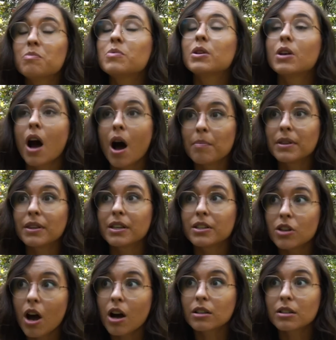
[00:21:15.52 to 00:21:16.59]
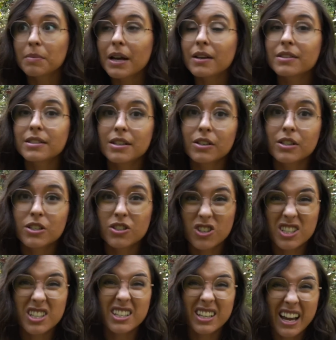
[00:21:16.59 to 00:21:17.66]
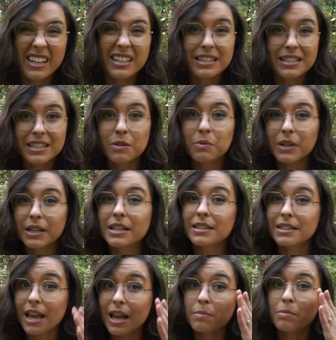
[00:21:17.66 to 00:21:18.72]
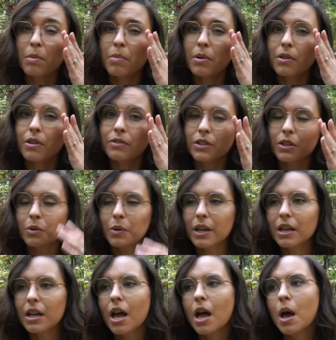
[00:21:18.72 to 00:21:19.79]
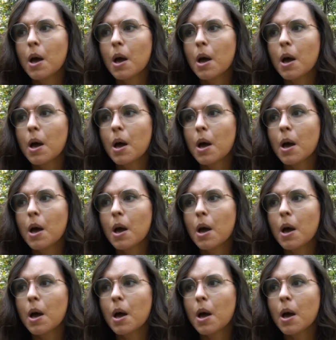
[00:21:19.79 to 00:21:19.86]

commonly talked about series, just to kind of see what he's capable of doing.